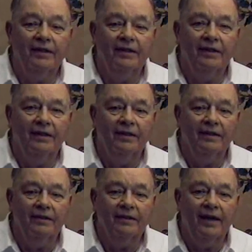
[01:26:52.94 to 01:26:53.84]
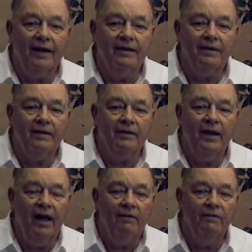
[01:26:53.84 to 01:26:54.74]
That
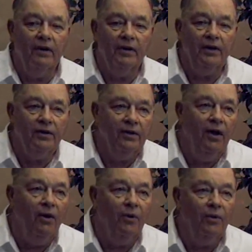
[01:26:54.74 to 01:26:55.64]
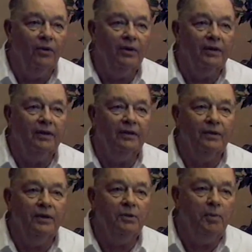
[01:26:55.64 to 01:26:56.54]
came very slow,
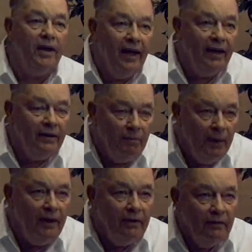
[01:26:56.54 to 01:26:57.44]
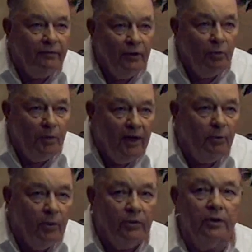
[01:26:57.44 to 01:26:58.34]
as you began to meet a few
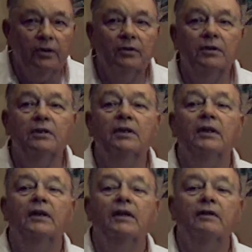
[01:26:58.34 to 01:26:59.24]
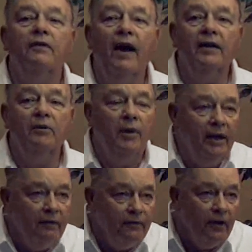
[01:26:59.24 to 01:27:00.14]
people, and finally
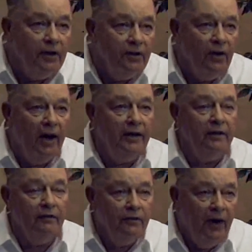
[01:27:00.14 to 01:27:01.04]
meet a first sergeant, and